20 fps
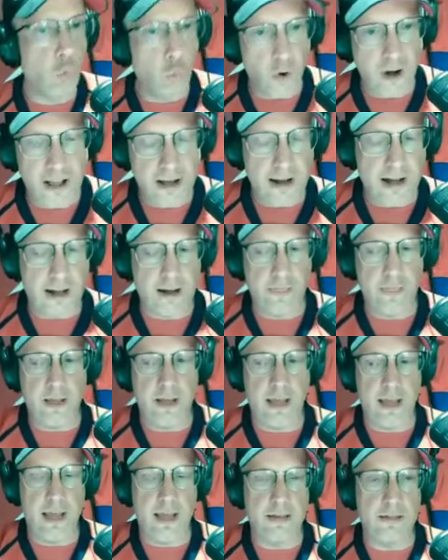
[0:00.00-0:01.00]
right out
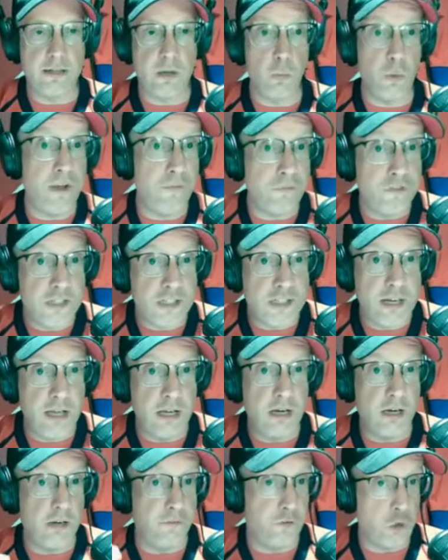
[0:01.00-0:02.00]
of the gate. We've
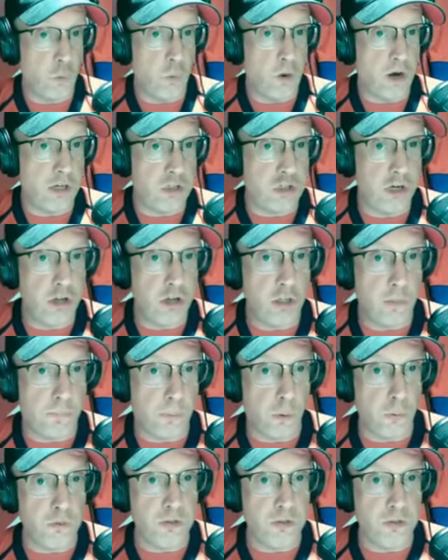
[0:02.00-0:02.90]
seen, and if you watch any of the